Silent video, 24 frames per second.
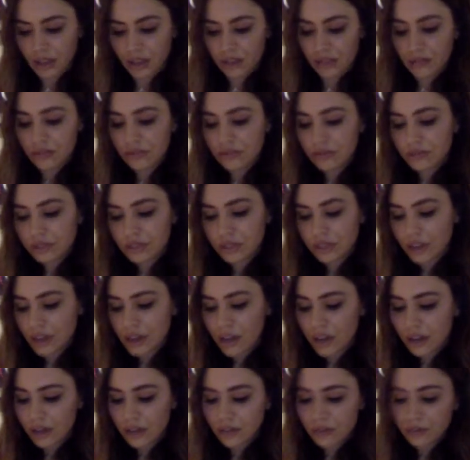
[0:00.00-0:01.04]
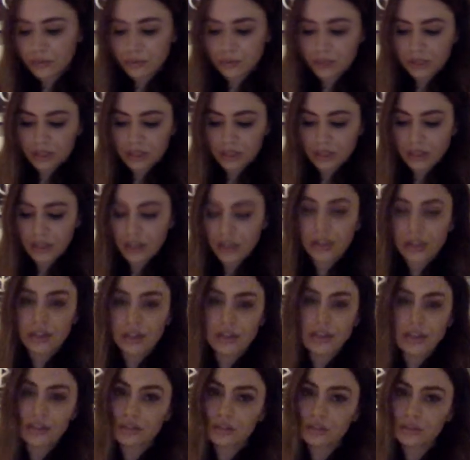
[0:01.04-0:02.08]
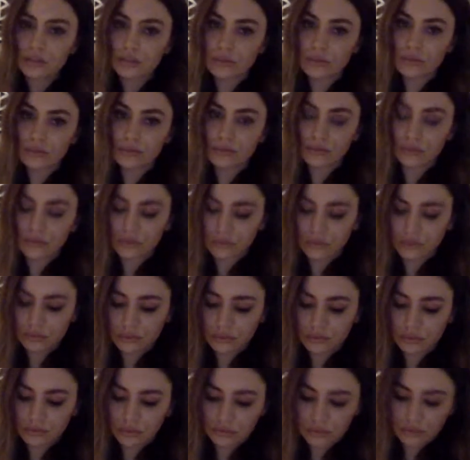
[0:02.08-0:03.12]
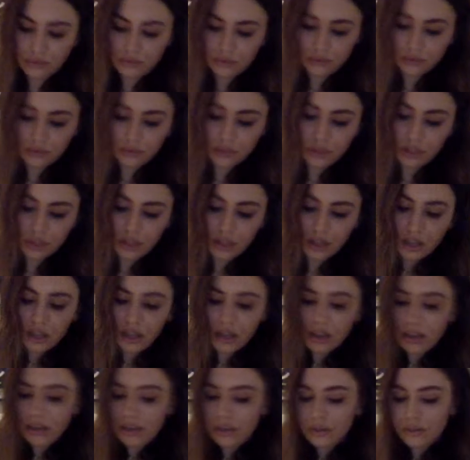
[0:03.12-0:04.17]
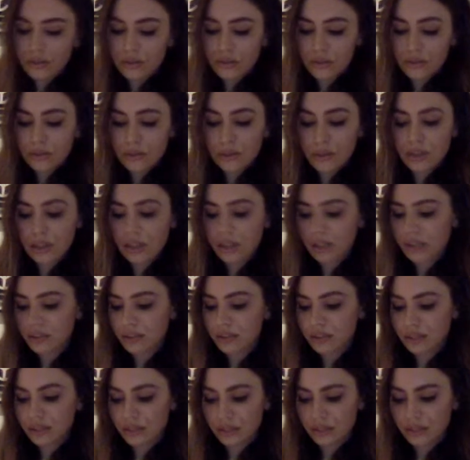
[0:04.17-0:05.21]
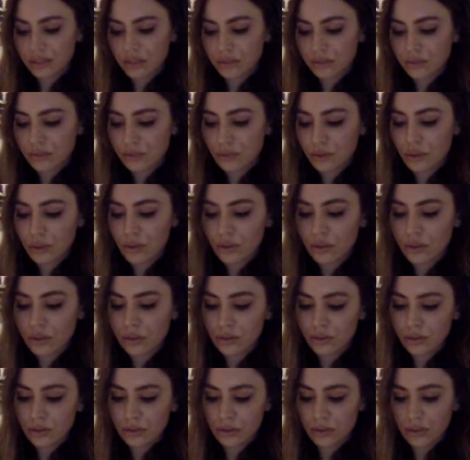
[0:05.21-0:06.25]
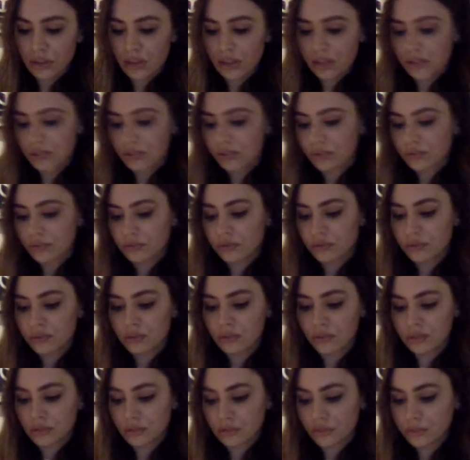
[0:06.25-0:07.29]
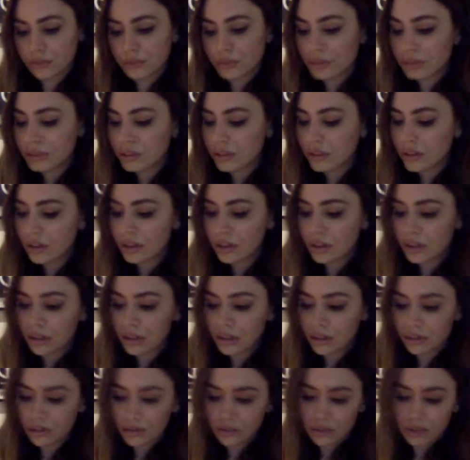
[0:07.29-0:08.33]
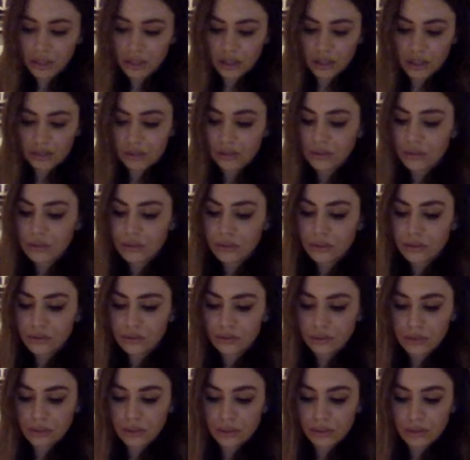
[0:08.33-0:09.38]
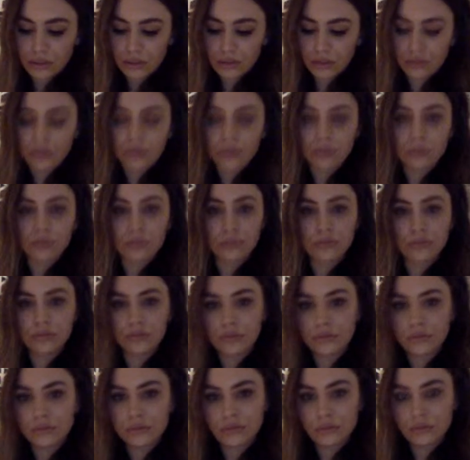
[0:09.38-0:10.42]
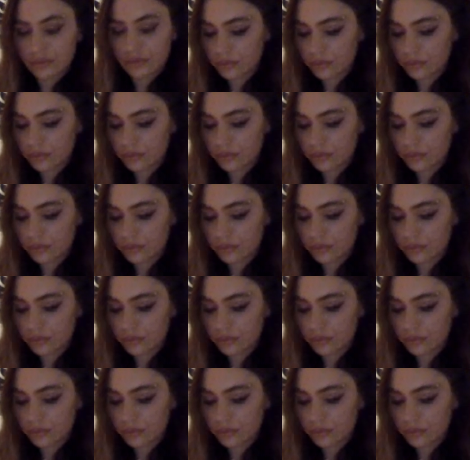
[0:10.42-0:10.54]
No, it will be there soon. I don't wanna wait until tomorrow. So when I'm oh, I I don't wanna